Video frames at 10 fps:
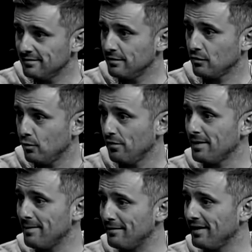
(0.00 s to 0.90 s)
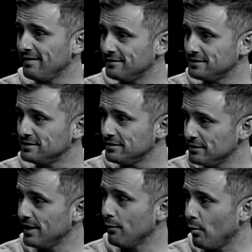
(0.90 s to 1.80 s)
the cool thing about life is
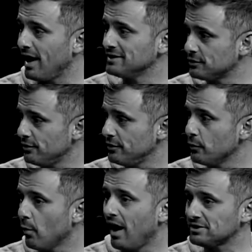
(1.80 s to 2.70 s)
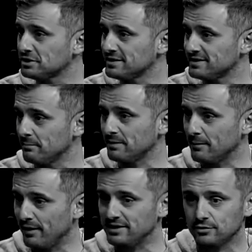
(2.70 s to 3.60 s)
you get wiser, you watch, and
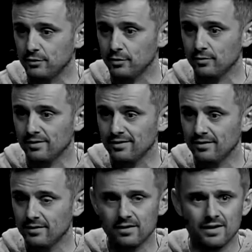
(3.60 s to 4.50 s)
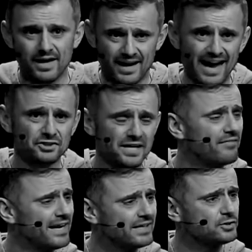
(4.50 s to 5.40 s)
something breaks through. And I actually
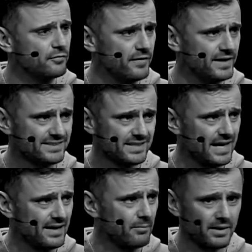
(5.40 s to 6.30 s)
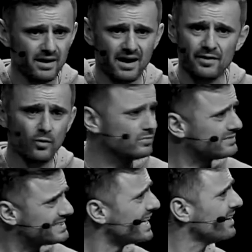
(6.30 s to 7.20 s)
have an answer for this, and I don't
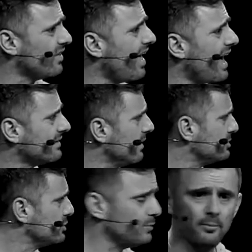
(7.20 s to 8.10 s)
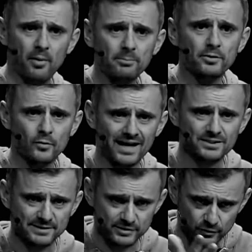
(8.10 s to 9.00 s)
say it a lot, and I'm super pumped you
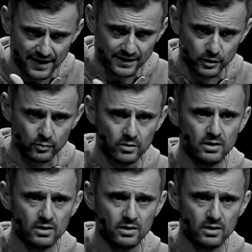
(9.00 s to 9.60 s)
asked me, so thank you.